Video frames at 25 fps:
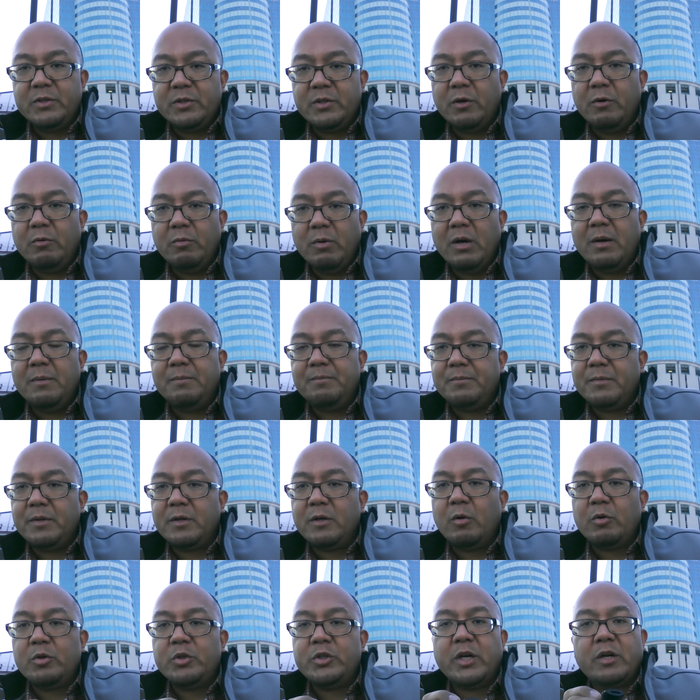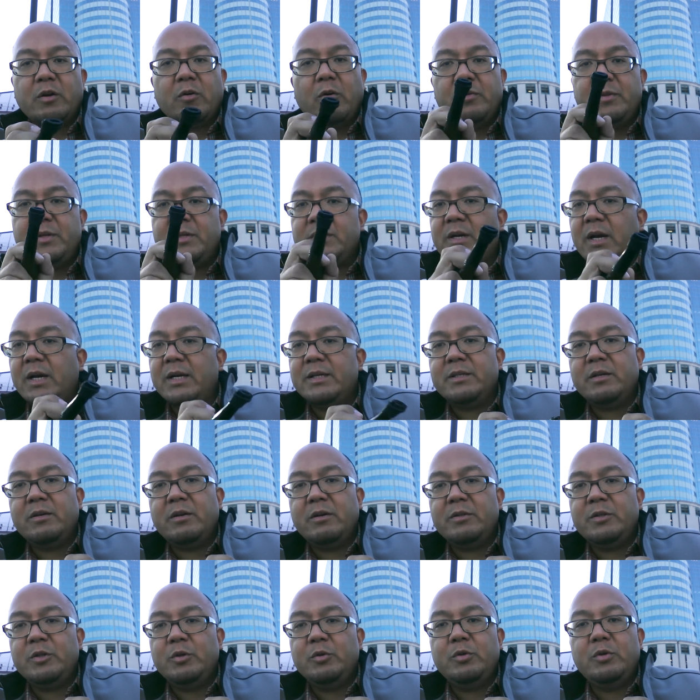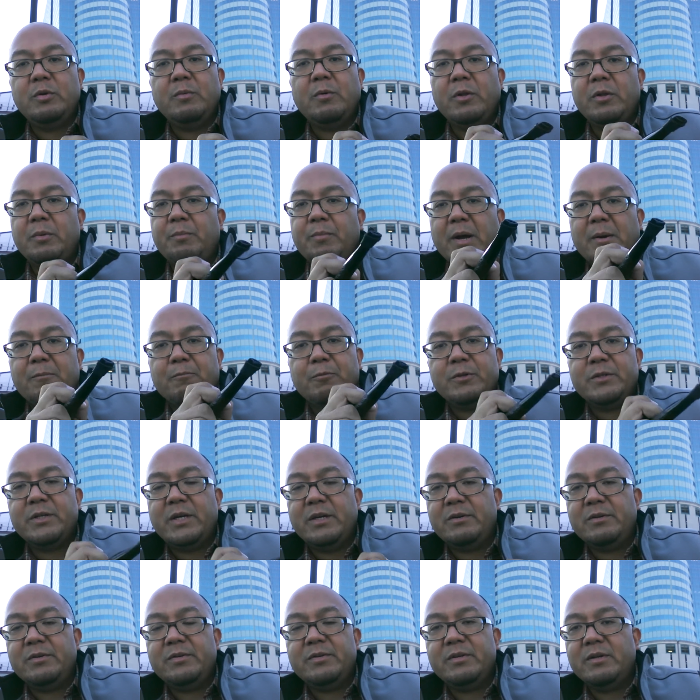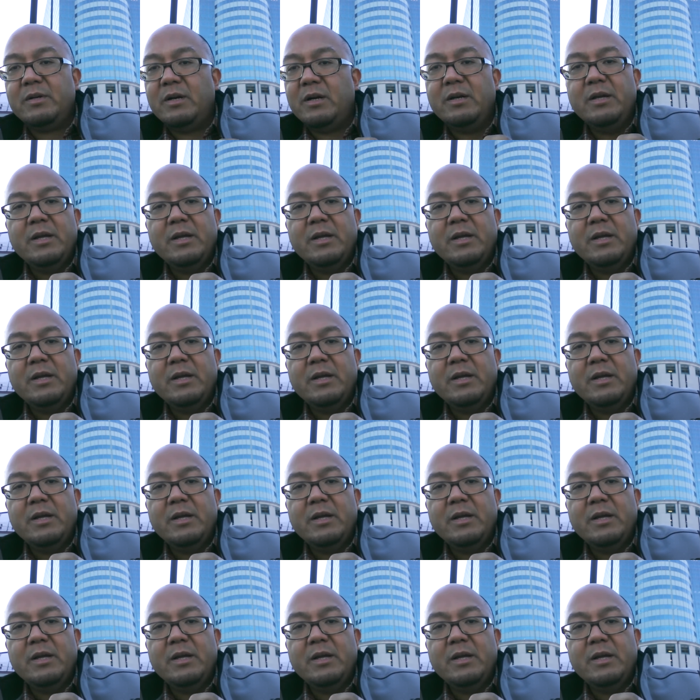So um, go check all these guys out on YouTube, all the pipe presenters.